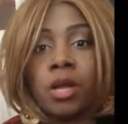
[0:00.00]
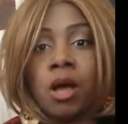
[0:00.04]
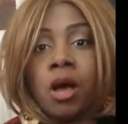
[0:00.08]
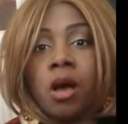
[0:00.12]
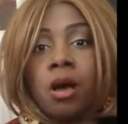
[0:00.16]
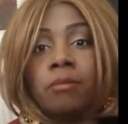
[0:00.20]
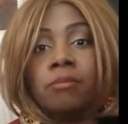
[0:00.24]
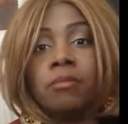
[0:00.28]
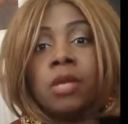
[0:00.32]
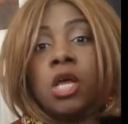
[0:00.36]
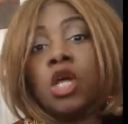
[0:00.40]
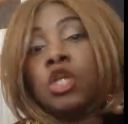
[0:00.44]

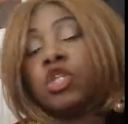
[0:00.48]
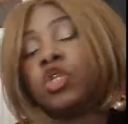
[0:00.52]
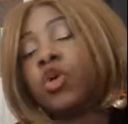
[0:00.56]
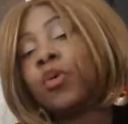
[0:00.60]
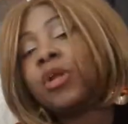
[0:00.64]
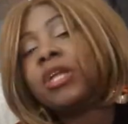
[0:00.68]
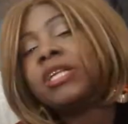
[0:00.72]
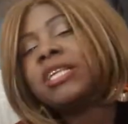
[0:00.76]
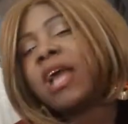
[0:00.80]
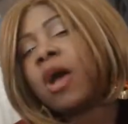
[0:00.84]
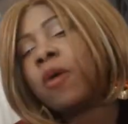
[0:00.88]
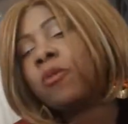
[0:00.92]
Tone
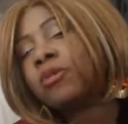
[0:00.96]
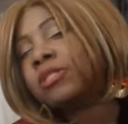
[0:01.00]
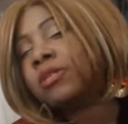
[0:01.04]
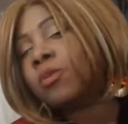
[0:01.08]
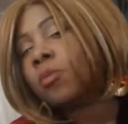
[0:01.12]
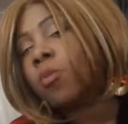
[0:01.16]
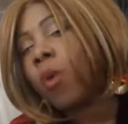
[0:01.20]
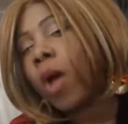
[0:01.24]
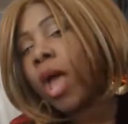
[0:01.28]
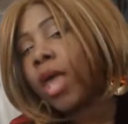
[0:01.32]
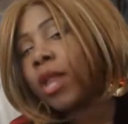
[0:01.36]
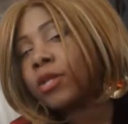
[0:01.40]
it down with
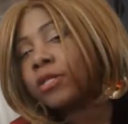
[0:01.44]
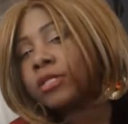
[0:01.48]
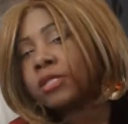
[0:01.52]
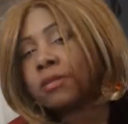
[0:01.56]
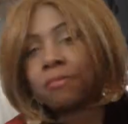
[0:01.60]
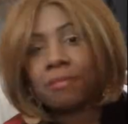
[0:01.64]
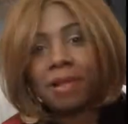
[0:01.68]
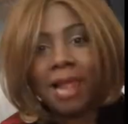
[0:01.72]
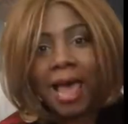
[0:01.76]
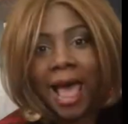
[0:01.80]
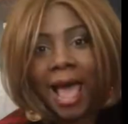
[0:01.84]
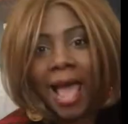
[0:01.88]
some white or
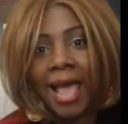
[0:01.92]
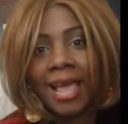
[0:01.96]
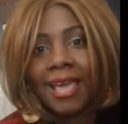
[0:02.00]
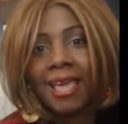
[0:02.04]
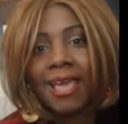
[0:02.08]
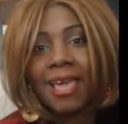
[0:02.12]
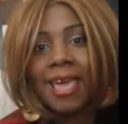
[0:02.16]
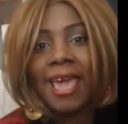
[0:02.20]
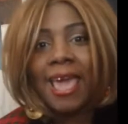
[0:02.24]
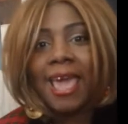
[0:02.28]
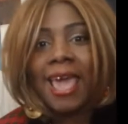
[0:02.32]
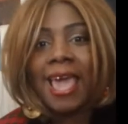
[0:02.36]
some black,
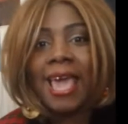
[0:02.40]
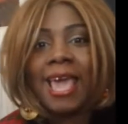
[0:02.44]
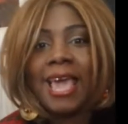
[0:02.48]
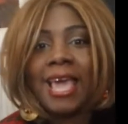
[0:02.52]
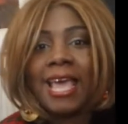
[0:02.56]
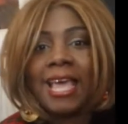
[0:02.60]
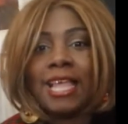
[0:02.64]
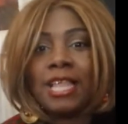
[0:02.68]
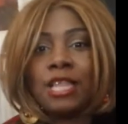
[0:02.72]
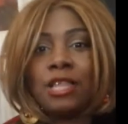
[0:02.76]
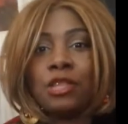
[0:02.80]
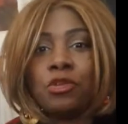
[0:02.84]

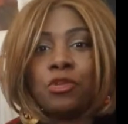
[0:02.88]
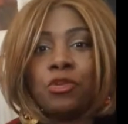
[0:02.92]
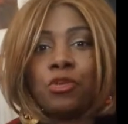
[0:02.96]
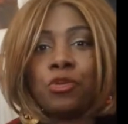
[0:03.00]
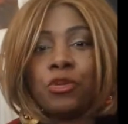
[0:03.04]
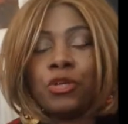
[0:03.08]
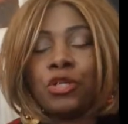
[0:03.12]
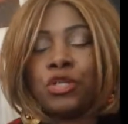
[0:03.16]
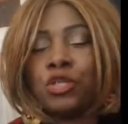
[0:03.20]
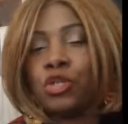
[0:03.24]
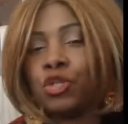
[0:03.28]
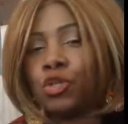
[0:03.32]
and
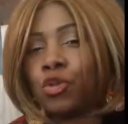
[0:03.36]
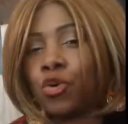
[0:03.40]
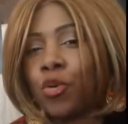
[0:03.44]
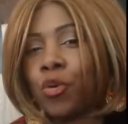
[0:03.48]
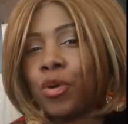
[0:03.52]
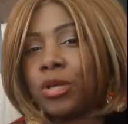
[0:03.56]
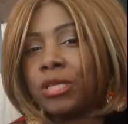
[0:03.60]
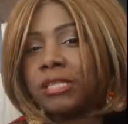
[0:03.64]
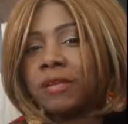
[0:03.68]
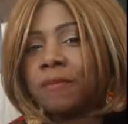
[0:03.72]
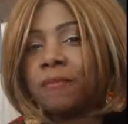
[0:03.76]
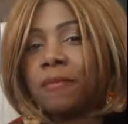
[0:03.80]
just
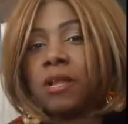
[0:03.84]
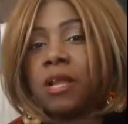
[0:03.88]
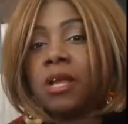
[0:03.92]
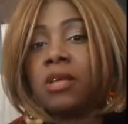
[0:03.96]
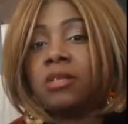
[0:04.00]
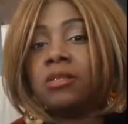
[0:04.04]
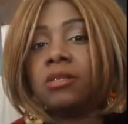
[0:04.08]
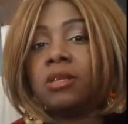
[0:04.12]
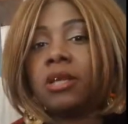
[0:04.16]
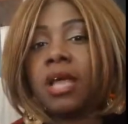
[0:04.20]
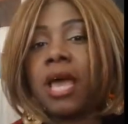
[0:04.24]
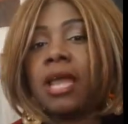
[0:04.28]
throw in something
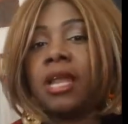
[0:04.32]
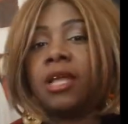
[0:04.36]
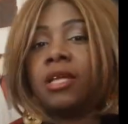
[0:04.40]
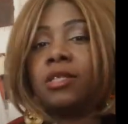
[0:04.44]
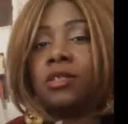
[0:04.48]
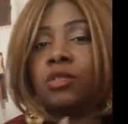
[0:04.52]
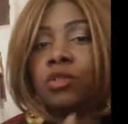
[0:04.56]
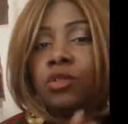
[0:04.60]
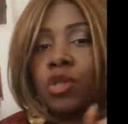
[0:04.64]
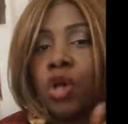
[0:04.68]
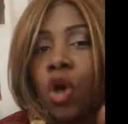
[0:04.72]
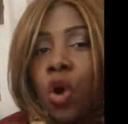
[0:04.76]
else to kind of
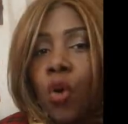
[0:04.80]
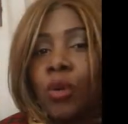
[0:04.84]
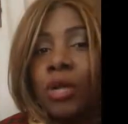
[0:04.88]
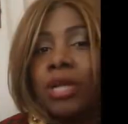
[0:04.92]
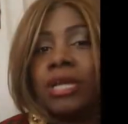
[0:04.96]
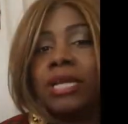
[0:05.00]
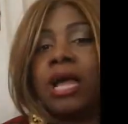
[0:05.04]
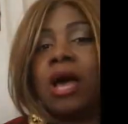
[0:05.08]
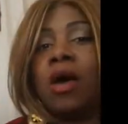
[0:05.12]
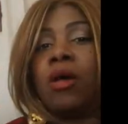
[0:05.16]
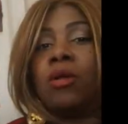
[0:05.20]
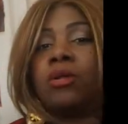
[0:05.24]
tone
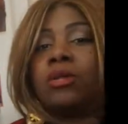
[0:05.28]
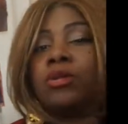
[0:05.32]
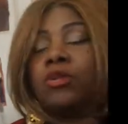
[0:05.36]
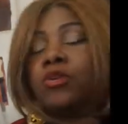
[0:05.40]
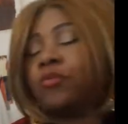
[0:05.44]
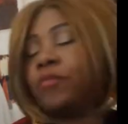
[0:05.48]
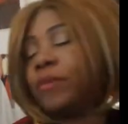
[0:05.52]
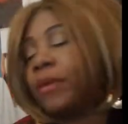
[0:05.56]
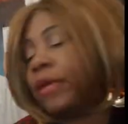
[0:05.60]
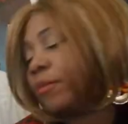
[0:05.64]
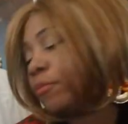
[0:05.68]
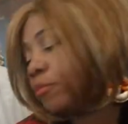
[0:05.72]
it down a
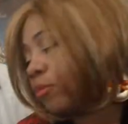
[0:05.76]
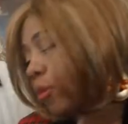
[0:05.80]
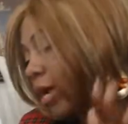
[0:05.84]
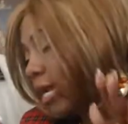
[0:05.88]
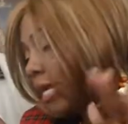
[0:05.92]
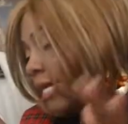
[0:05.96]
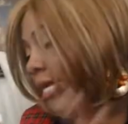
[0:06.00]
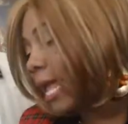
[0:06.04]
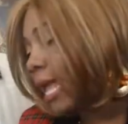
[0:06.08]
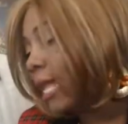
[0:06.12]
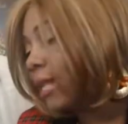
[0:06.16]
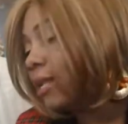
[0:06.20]
little bit.
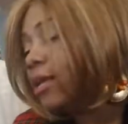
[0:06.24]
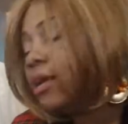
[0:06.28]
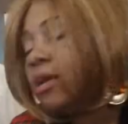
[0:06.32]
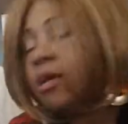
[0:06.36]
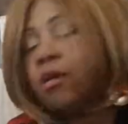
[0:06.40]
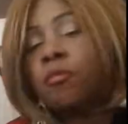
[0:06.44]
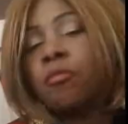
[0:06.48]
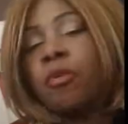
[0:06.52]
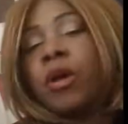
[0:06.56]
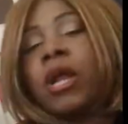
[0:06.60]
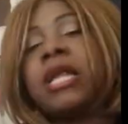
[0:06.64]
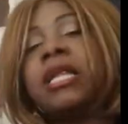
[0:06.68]
Bring that
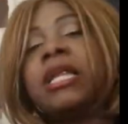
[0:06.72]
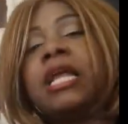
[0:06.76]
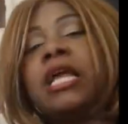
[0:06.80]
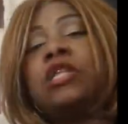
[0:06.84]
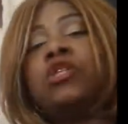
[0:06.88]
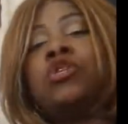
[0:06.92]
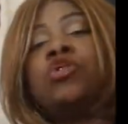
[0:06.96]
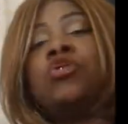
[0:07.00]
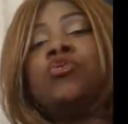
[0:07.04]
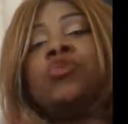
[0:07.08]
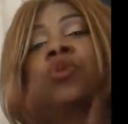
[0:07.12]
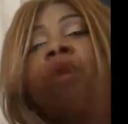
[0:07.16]

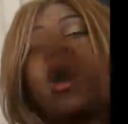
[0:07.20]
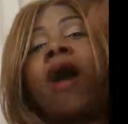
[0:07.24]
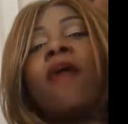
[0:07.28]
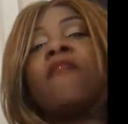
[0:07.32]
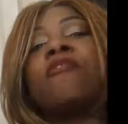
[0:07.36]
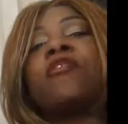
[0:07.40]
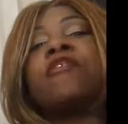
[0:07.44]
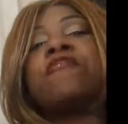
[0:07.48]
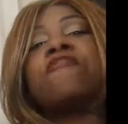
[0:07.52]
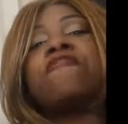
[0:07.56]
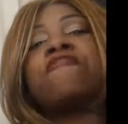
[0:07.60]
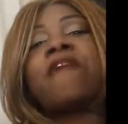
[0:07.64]
too
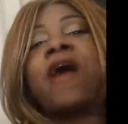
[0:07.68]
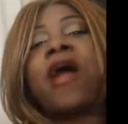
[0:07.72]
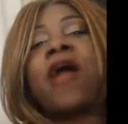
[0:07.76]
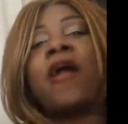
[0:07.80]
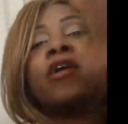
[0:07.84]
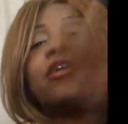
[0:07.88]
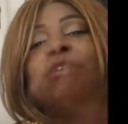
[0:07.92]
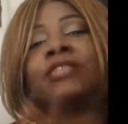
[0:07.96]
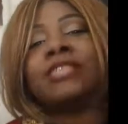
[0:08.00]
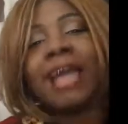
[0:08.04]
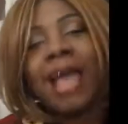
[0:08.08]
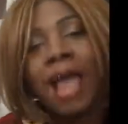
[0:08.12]
confident
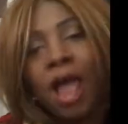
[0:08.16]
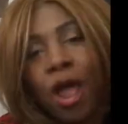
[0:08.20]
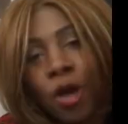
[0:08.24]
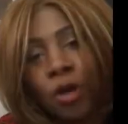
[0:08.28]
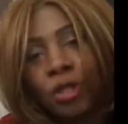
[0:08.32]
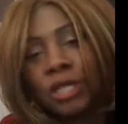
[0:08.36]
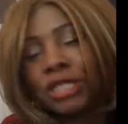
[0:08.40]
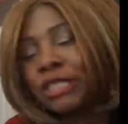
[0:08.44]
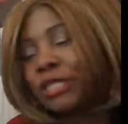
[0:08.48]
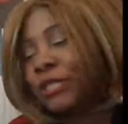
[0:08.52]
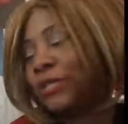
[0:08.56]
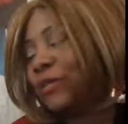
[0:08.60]
fire
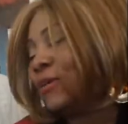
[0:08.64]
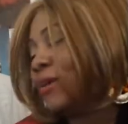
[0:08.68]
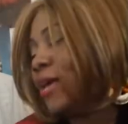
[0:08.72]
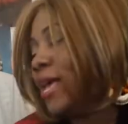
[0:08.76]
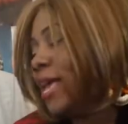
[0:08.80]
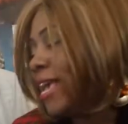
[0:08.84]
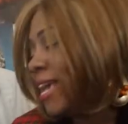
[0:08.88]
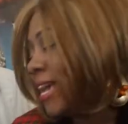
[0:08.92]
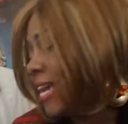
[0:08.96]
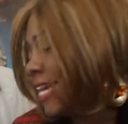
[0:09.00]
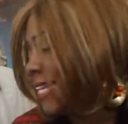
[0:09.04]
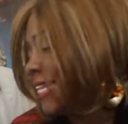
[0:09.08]
down a little,
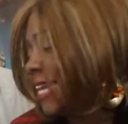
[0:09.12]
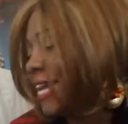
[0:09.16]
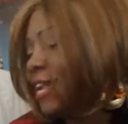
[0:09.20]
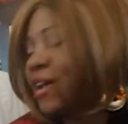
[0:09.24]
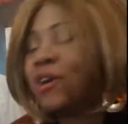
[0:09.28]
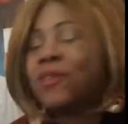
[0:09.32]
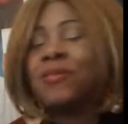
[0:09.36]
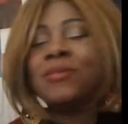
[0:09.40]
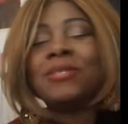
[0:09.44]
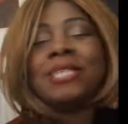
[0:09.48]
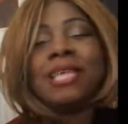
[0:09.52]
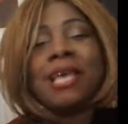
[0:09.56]
and that
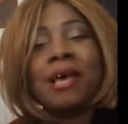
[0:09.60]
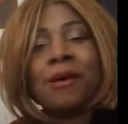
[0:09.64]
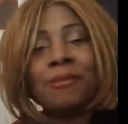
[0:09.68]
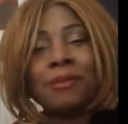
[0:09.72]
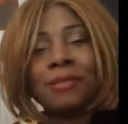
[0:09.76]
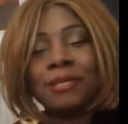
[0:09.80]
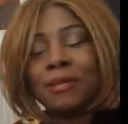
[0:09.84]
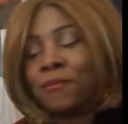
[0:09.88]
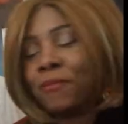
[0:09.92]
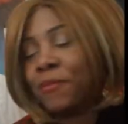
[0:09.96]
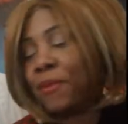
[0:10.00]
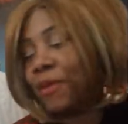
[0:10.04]
always
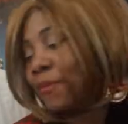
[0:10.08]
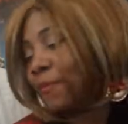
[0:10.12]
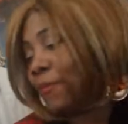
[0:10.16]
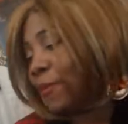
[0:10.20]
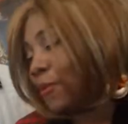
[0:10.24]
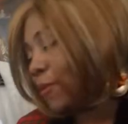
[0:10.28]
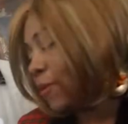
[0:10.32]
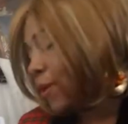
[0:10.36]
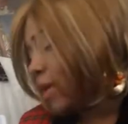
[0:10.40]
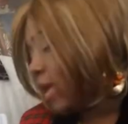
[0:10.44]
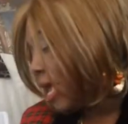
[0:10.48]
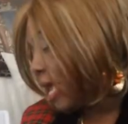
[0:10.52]
helps some
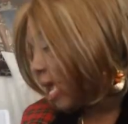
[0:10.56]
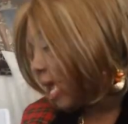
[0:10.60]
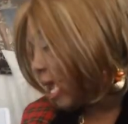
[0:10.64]
people.